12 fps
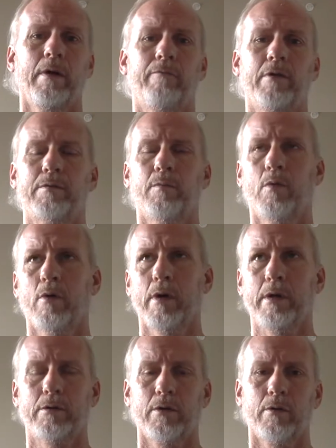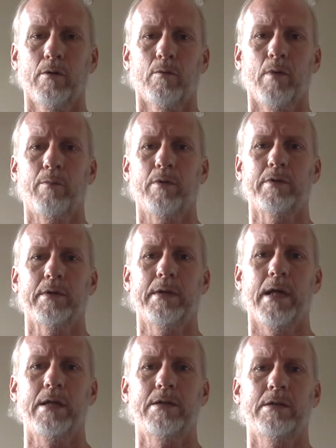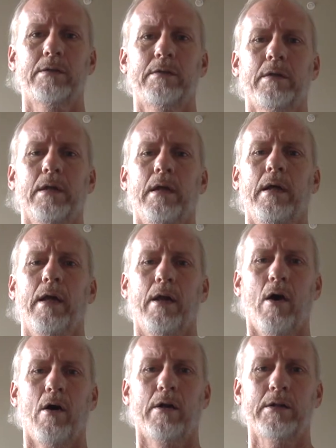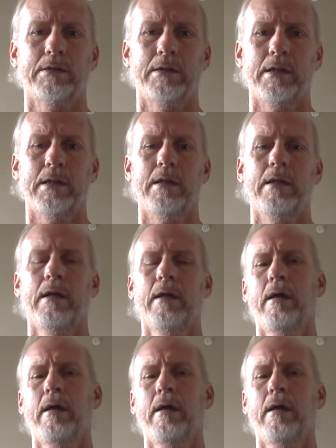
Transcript: If it's more internal representations and honesty,